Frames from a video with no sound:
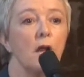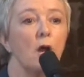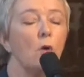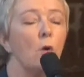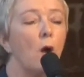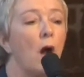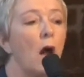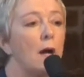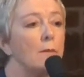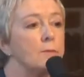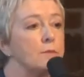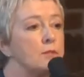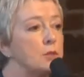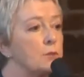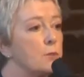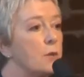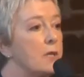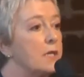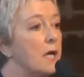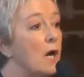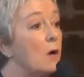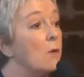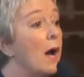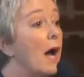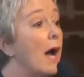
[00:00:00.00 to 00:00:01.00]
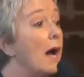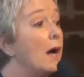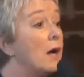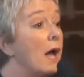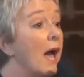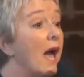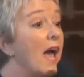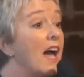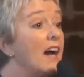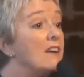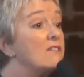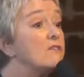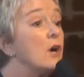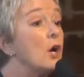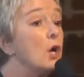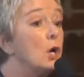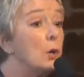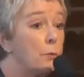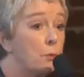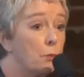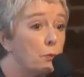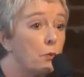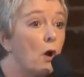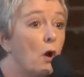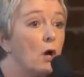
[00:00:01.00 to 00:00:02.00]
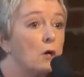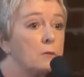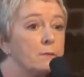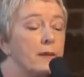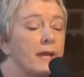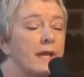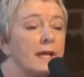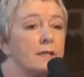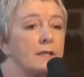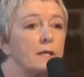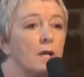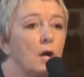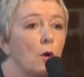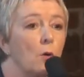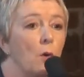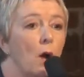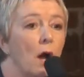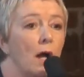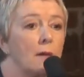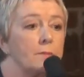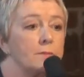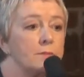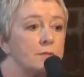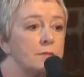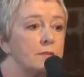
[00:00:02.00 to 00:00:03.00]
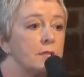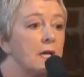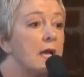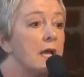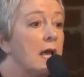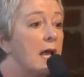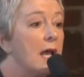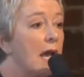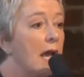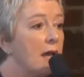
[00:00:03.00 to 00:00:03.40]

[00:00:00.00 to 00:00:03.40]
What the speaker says: co-ops. We know how to have broadband co-ops.